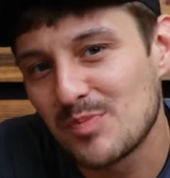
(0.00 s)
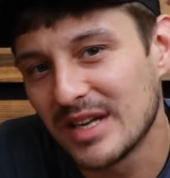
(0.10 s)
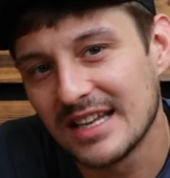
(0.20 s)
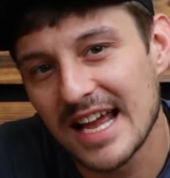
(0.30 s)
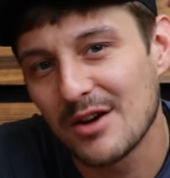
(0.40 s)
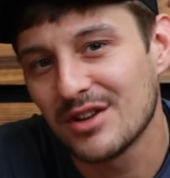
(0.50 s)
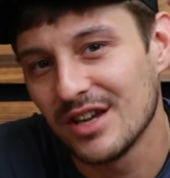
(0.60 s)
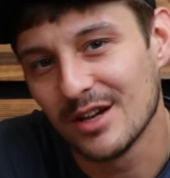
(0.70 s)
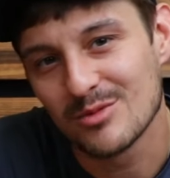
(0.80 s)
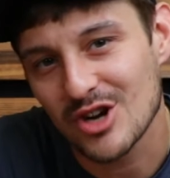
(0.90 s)
spend a day with
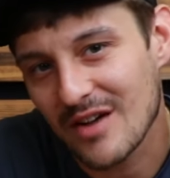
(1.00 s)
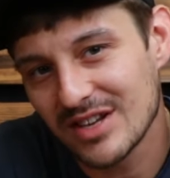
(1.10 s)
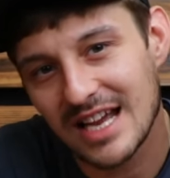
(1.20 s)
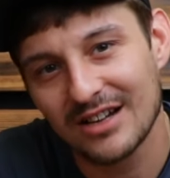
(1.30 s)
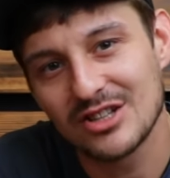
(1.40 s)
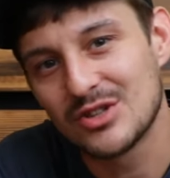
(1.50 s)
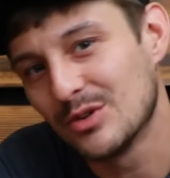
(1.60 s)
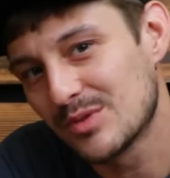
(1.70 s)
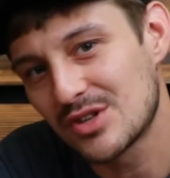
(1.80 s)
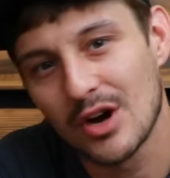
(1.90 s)
him, driving down to
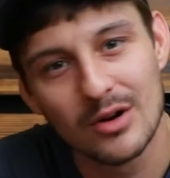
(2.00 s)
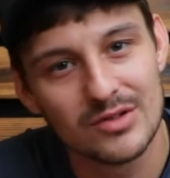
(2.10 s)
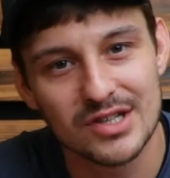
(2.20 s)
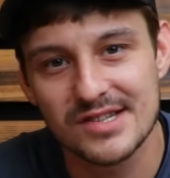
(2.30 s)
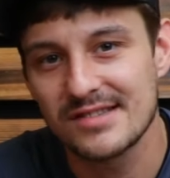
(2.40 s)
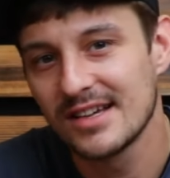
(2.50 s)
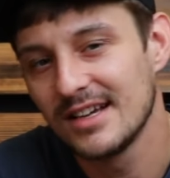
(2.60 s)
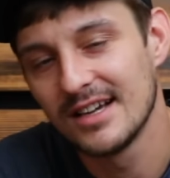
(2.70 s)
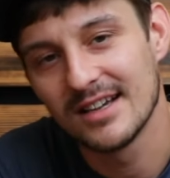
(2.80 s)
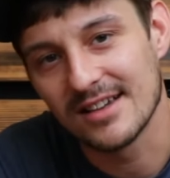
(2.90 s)
Tombstone, just,
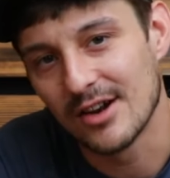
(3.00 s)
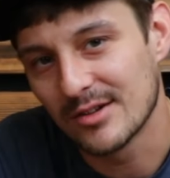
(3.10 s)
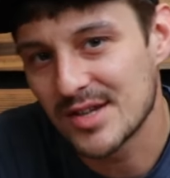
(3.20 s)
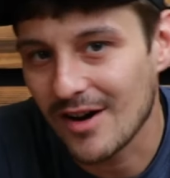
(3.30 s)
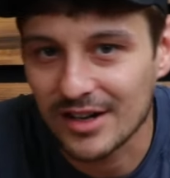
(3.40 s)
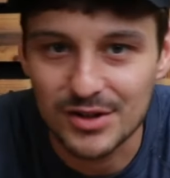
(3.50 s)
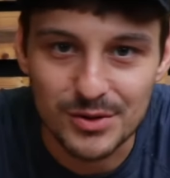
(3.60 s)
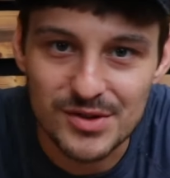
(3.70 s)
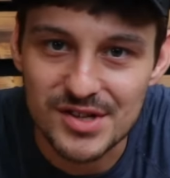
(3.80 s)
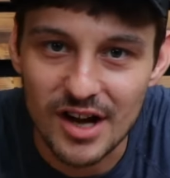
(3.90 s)
you know, talking
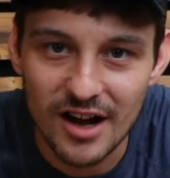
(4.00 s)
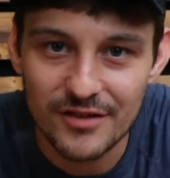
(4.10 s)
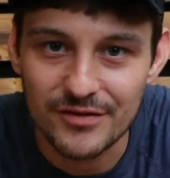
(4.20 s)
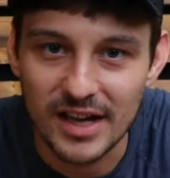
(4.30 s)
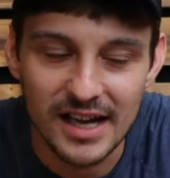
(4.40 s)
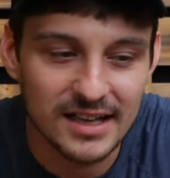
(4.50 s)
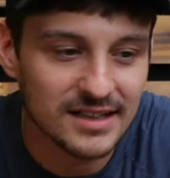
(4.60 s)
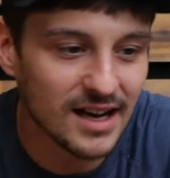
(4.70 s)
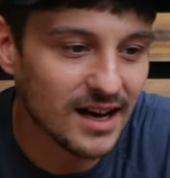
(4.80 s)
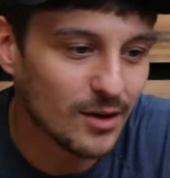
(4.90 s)
through stuff
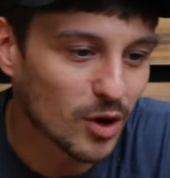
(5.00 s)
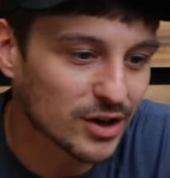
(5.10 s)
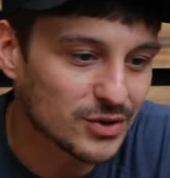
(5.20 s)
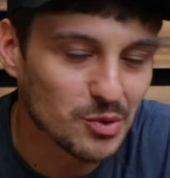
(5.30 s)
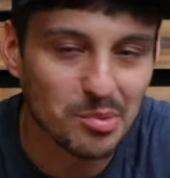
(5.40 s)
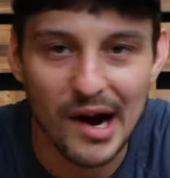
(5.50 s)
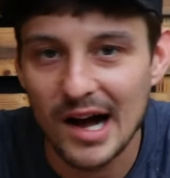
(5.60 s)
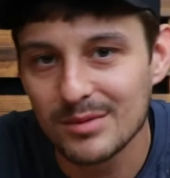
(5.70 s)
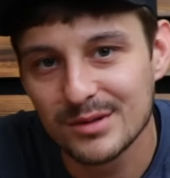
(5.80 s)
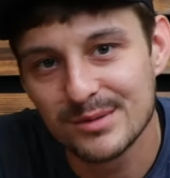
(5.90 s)
and working through
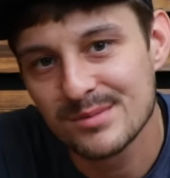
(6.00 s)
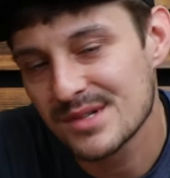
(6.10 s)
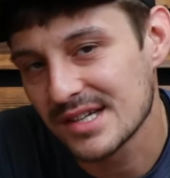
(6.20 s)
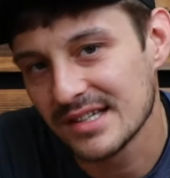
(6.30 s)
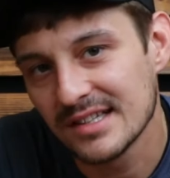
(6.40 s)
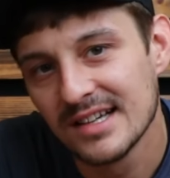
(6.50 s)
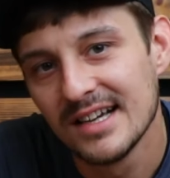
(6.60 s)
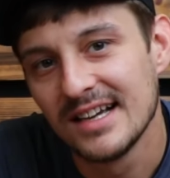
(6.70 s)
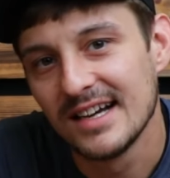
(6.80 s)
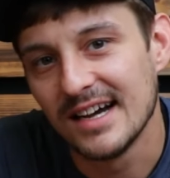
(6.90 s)
problems. And
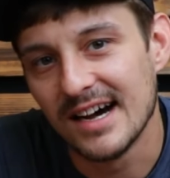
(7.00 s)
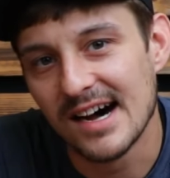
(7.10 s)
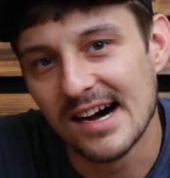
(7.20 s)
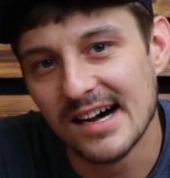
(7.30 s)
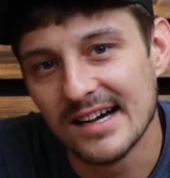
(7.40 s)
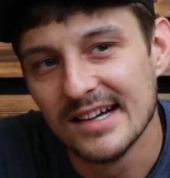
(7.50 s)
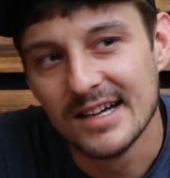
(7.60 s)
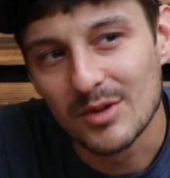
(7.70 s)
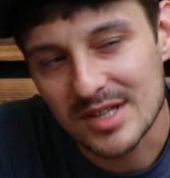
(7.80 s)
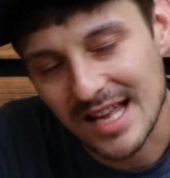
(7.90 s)

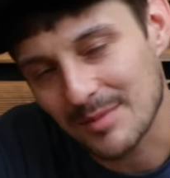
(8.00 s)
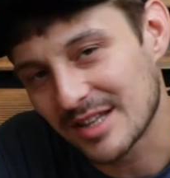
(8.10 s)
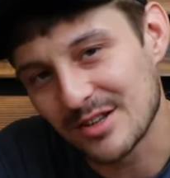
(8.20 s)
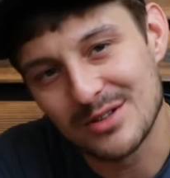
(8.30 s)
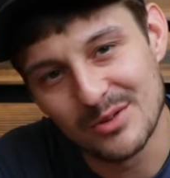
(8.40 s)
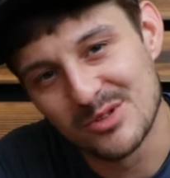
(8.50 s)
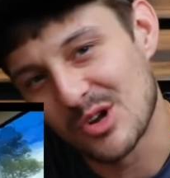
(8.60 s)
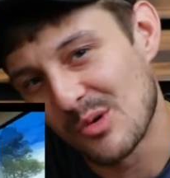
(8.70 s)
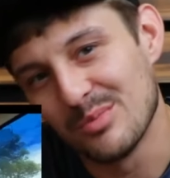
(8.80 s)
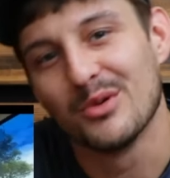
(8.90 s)
we stopped at the
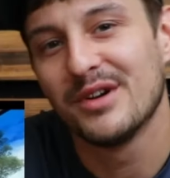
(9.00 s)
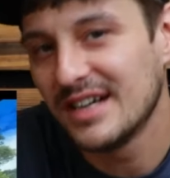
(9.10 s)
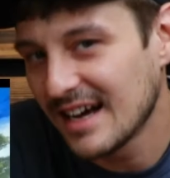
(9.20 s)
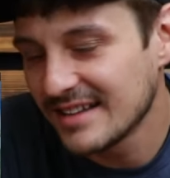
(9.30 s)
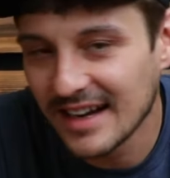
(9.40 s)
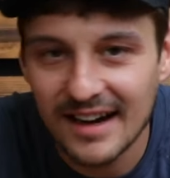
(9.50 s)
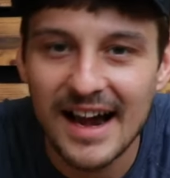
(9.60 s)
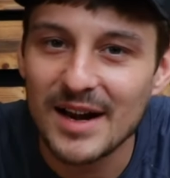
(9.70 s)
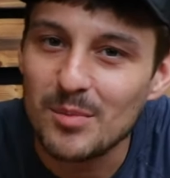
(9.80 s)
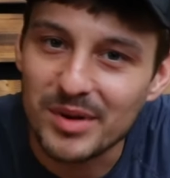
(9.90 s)
Tombstone Brewery down there,
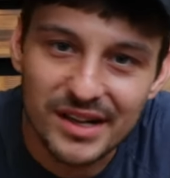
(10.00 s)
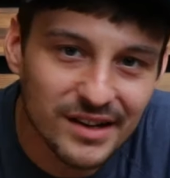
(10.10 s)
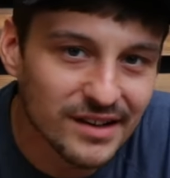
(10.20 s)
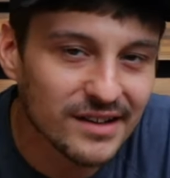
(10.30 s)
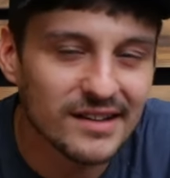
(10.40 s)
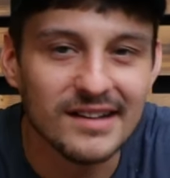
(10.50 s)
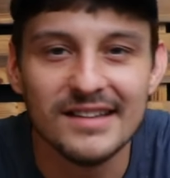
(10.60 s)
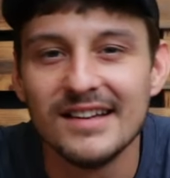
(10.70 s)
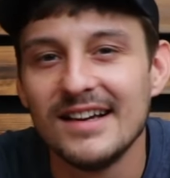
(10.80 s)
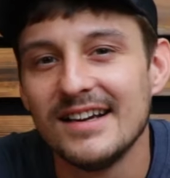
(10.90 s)
had a beer,
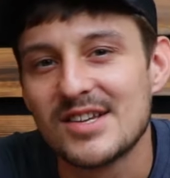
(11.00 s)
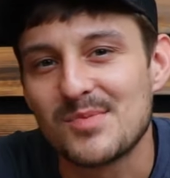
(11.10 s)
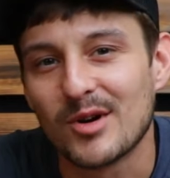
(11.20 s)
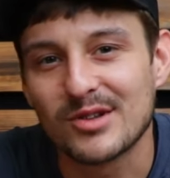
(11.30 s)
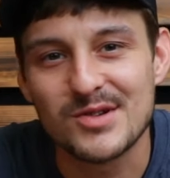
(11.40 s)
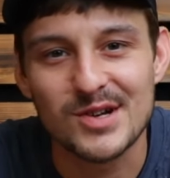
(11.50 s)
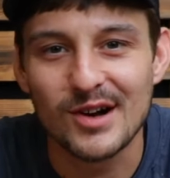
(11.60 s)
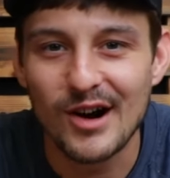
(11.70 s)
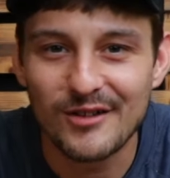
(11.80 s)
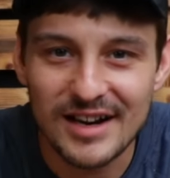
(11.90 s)
and smoked a
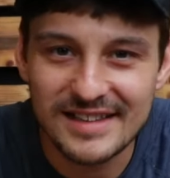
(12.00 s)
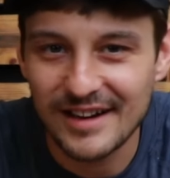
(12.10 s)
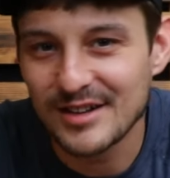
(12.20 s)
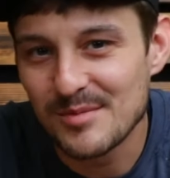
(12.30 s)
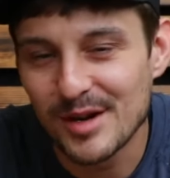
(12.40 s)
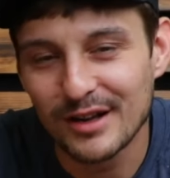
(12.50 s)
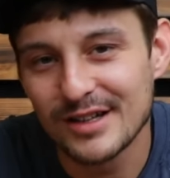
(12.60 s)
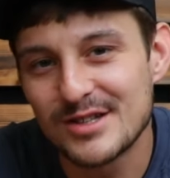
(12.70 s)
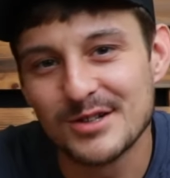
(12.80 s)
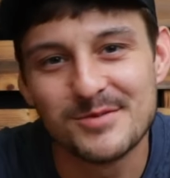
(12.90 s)
cigar right there in the middle
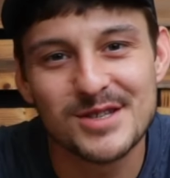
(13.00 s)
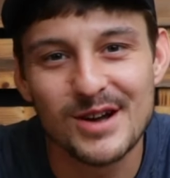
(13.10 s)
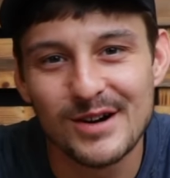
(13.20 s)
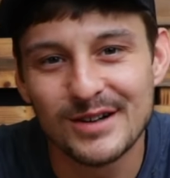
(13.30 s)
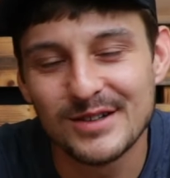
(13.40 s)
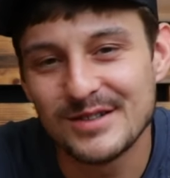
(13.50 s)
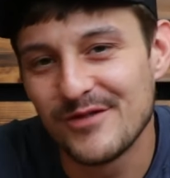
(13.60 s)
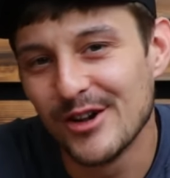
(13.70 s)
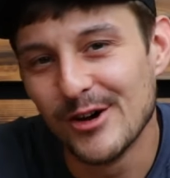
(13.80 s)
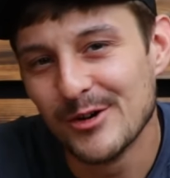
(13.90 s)
of Tombstone, and
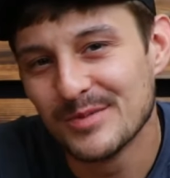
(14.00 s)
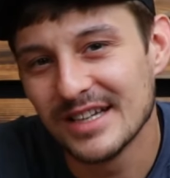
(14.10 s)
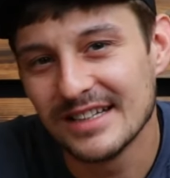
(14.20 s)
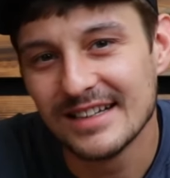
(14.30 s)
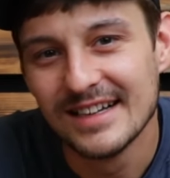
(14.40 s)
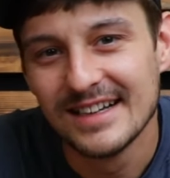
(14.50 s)
filmed and